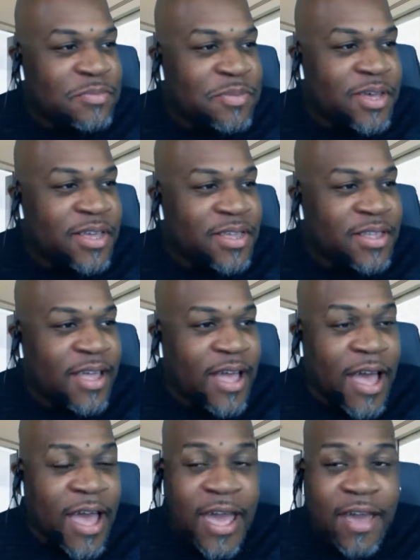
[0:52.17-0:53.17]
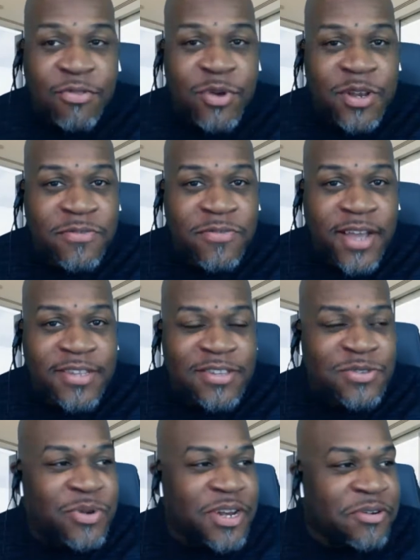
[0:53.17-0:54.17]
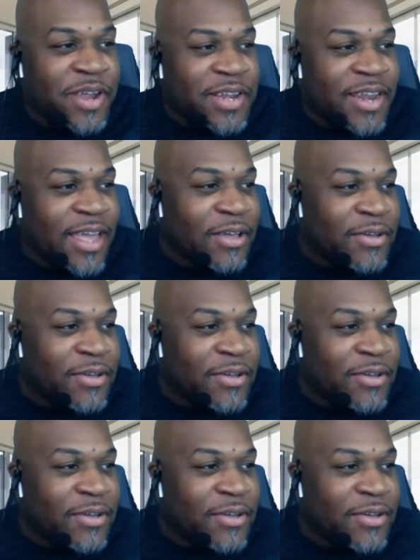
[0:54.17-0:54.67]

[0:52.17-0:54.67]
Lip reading: But I have three devices running right now,